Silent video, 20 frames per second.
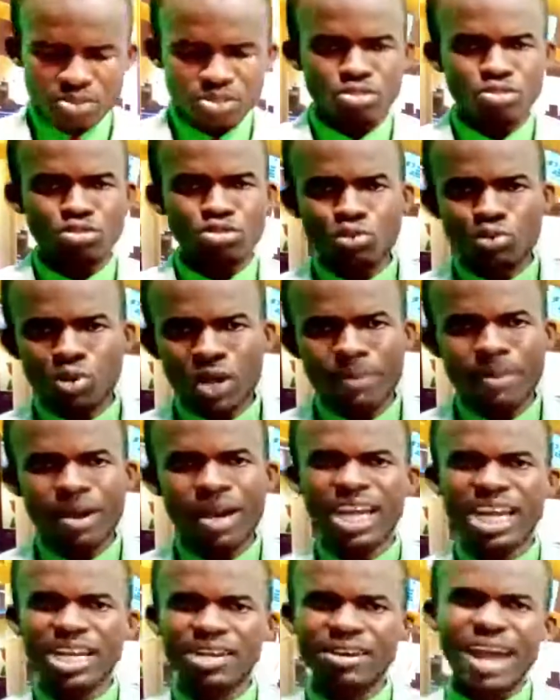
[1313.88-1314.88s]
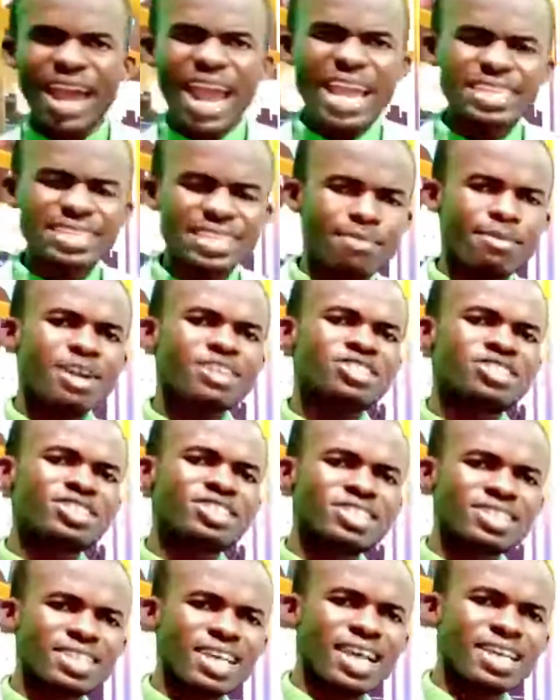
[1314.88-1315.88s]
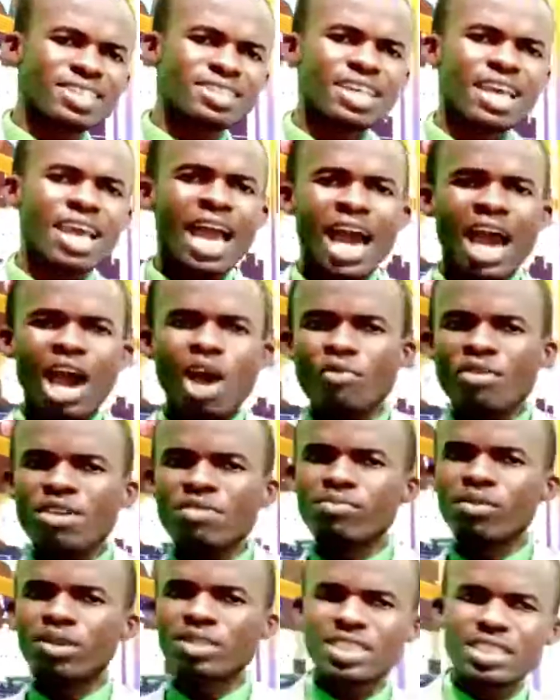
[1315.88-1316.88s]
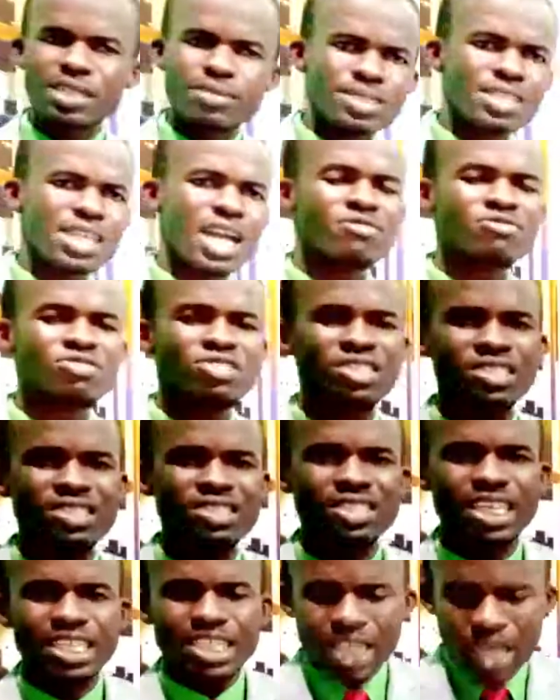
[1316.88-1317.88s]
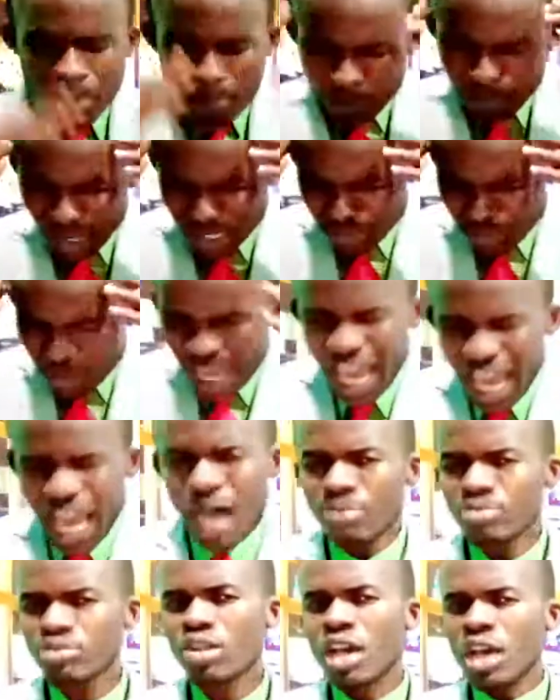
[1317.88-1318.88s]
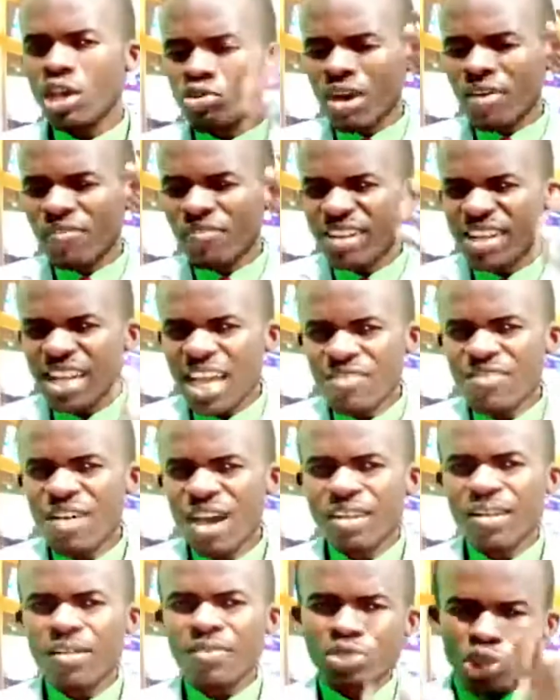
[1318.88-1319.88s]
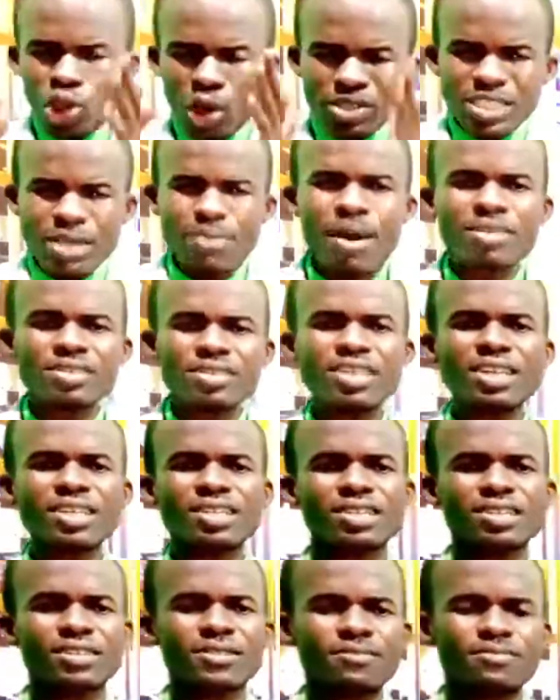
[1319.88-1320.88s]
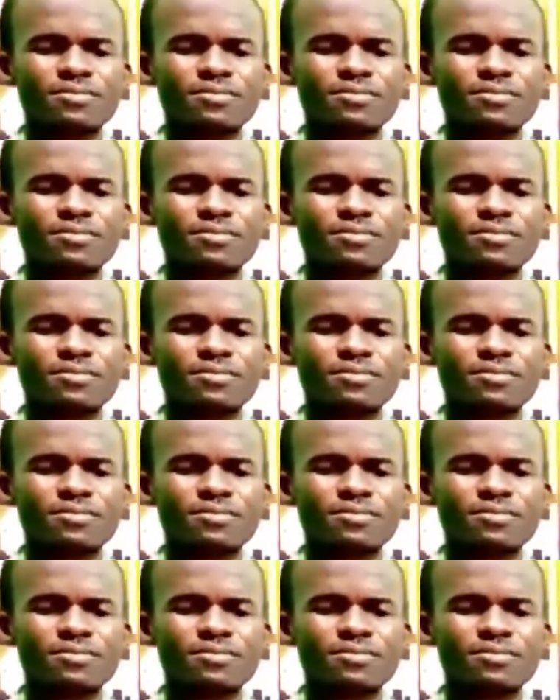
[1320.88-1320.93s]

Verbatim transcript: to you about Christ, about Jesus, how we Muslims love Jesus, but perhaps you have never thought about this.